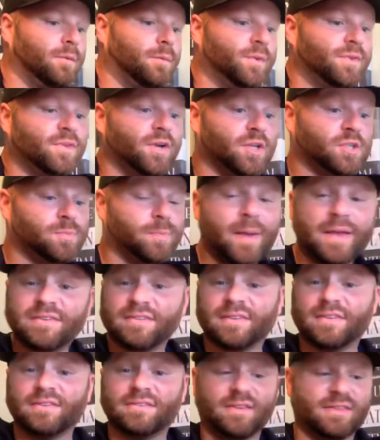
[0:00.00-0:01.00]
We touched
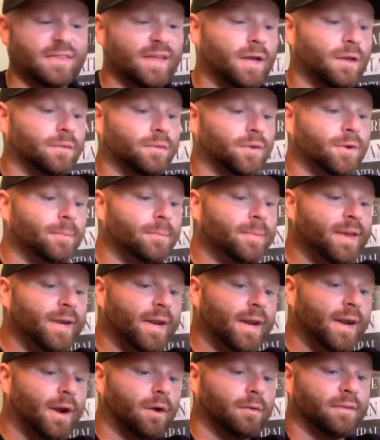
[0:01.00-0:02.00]
base on this, I think, a little
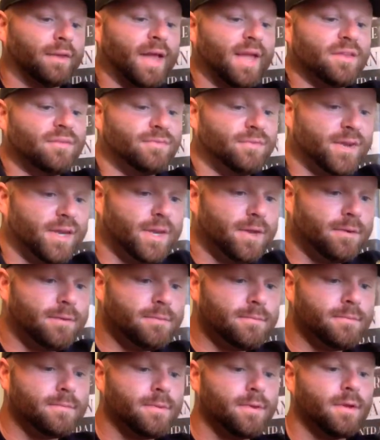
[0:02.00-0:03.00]
bit in our last video,